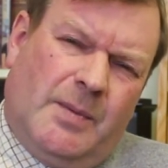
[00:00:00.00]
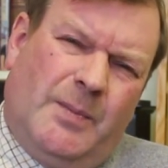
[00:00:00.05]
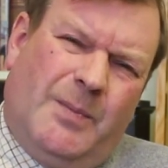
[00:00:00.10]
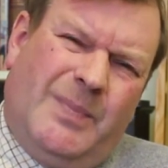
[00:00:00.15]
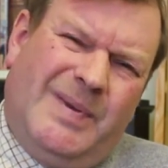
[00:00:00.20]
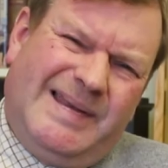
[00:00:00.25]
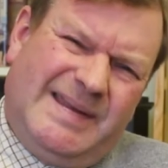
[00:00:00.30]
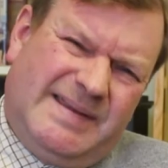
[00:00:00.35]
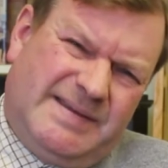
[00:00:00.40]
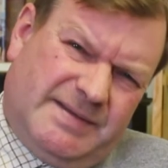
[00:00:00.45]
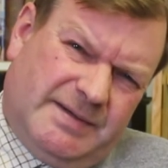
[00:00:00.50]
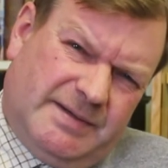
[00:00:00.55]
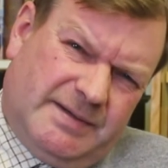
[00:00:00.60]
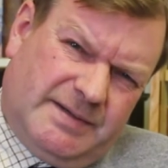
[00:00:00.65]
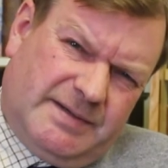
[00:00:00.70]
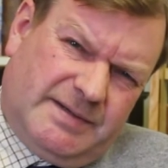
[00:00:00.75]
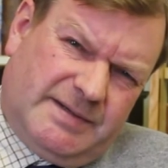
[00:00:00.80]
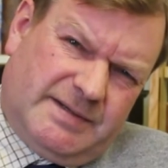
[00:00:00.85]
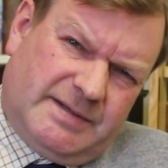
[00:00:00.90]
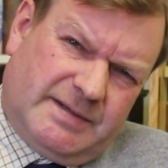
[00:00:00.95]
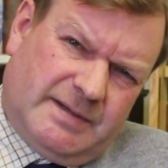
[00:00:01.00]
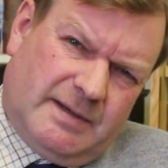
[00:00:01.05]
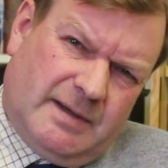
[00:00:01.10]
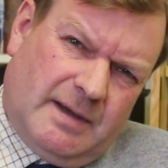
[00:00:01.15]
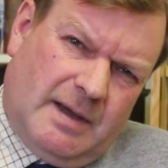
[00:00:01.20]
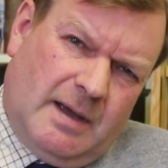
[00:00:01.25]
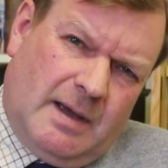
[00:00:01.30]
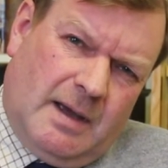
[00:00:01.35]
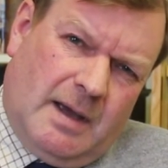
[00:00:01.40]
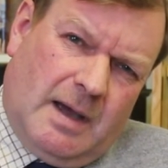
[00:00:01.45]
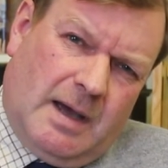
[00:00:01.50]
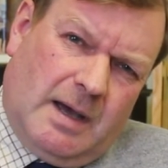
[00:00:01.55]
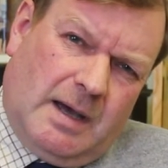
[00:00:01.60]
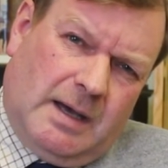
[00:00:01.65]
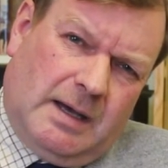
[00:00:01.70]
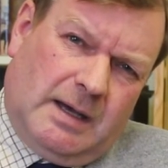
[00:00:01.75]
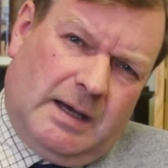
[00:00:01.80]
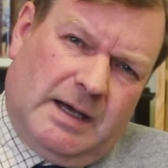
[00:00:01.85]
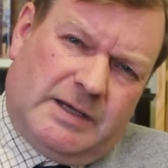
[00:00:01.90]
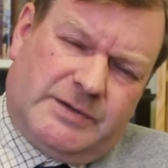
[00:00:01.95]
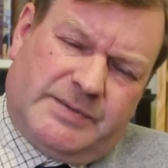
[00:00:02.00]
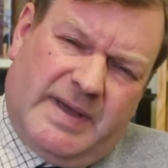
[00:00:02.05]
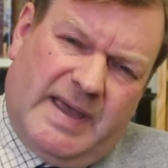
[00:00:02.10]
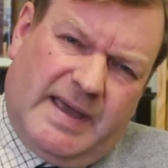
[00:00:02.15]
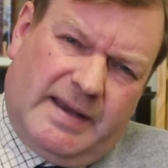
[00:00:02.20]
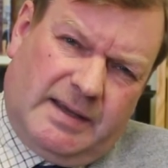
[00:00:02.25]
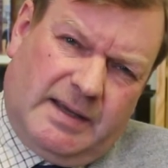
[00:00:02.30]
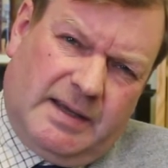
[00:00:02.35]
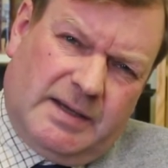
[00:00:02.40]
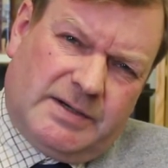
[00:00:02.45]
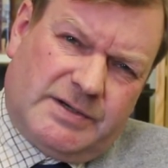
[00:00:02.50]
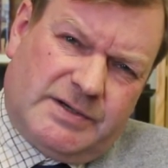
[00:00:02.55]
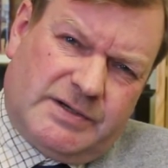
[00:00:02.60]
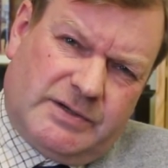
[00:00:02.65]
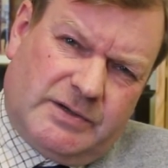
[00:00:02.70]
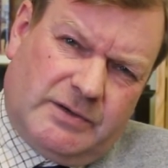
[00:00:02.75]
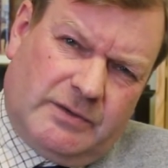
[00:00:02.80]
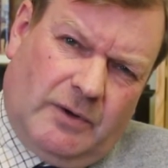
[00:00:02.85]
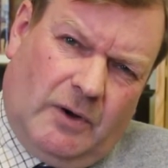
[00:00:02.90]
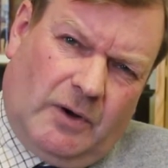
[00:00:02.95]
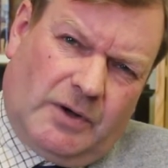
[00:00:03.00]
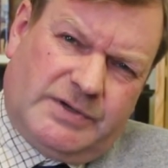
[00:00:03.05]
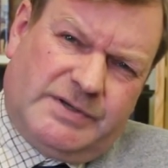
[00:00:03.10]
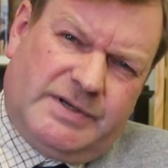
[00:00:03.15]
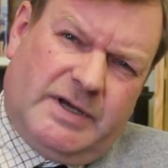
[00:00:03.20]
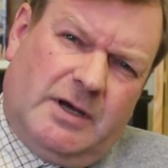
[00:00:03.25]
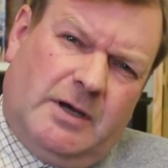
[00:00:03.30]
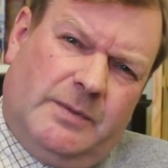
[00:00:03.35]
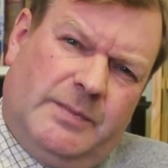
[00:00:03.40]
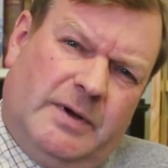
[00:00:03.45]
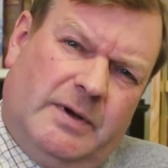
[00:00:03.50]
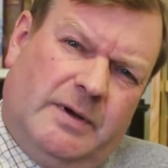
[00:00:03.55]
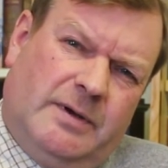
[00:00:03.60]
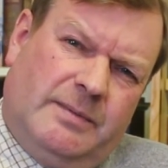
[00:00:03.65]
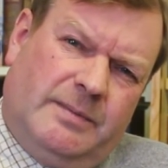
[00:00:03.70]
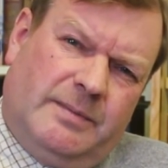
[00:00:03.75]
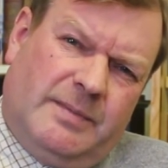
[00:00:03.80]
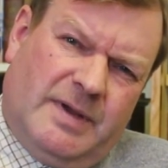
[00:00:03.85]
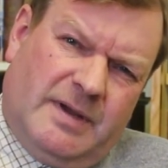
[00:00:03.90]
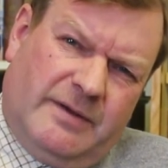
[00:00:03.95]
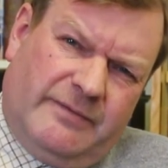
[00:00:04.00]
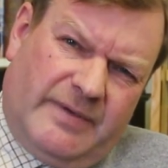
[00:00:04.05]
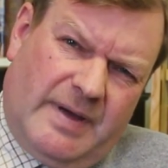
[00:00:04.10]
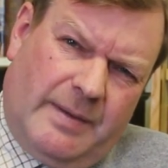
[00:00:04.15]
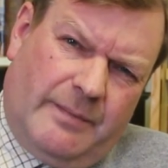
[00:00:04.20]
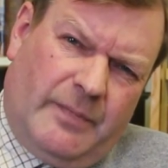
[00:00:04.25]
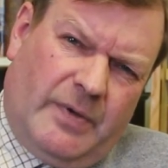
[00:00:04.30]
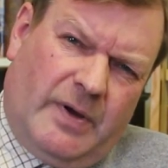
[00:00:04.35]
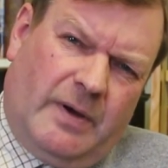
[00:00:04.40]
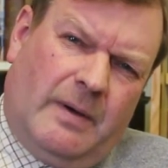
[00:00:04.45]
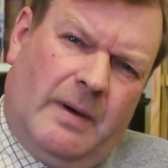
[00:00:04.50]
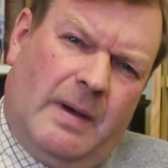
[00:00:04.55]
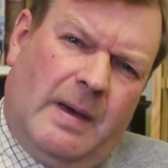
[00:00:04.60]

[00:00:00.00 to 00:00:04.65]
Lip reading: blizzards as we're heading into October, November.